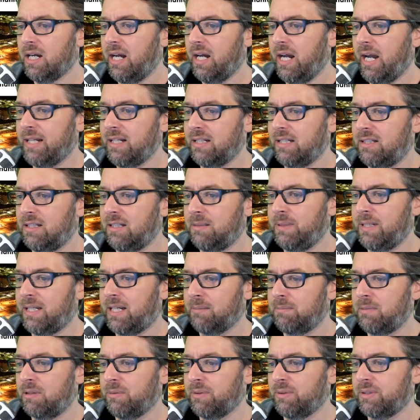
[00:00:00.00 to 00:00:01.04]
And the DB
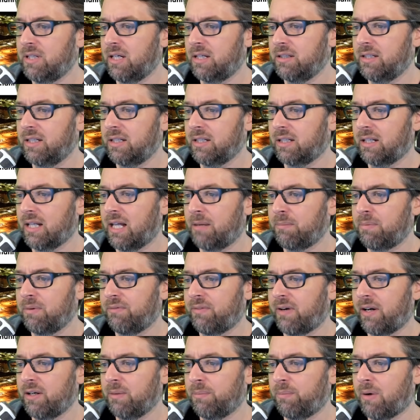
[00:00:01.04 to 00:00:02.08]
can be redundant. Cloud
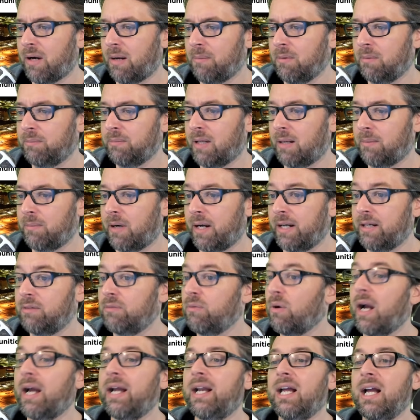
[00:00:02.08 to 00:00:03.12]
provider problem, not mine.
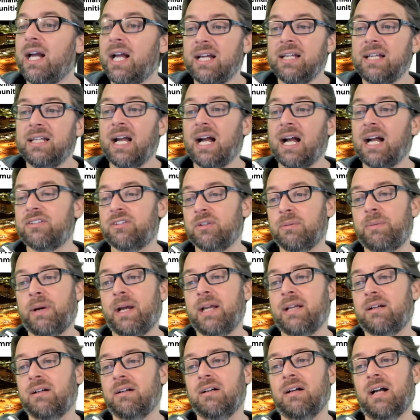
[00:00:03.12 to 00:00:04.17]
Right. Yeah. So
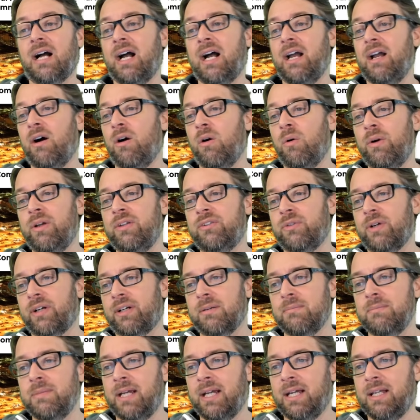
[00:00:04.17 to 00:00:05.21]
Biker, I always
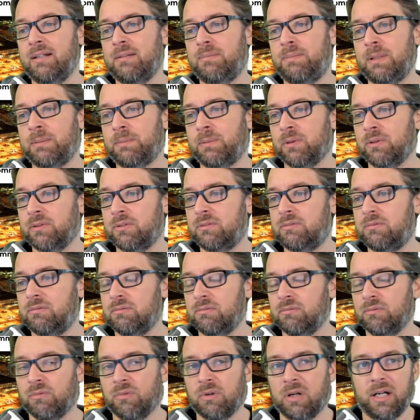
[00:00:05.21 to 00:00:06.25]
recommend people
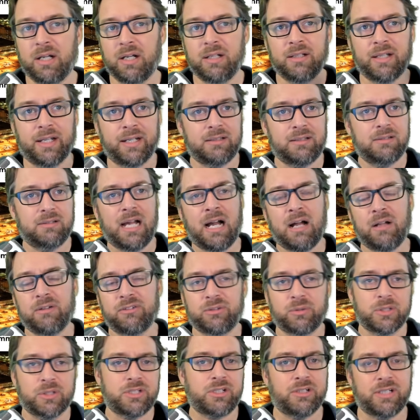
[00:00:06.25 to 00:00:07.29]

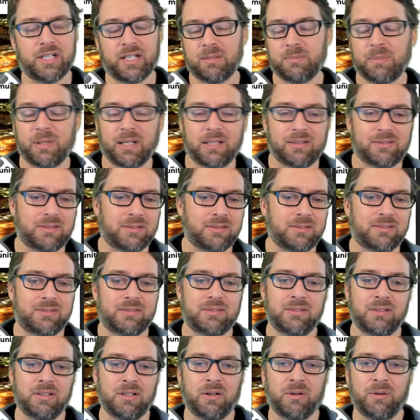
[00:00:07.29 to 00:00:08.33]
outsource your databases.
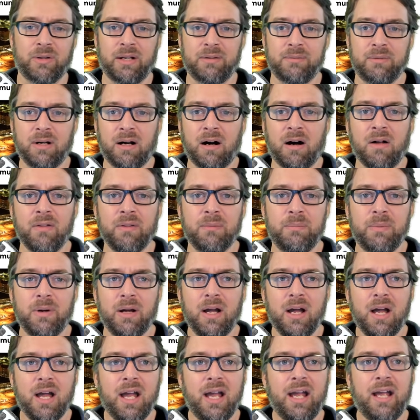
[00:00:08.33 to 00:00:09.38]

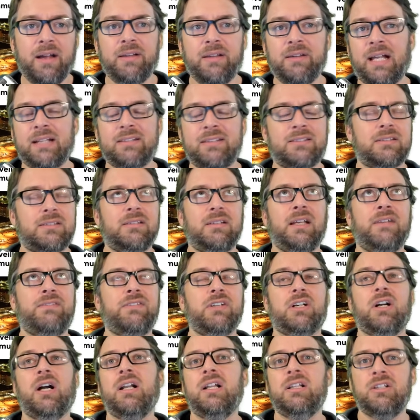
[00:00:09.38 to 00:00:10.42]
That's if
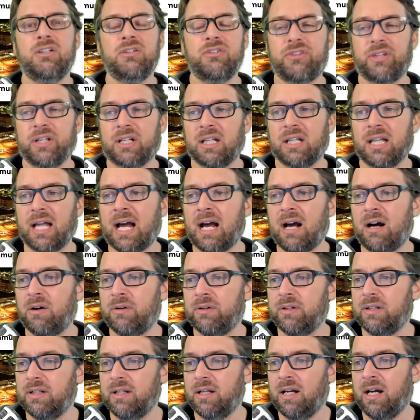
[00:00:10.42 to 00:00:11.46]
you're going to use the
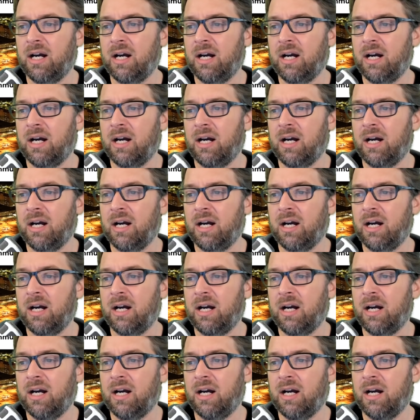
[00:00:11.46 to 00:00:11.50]
cloud.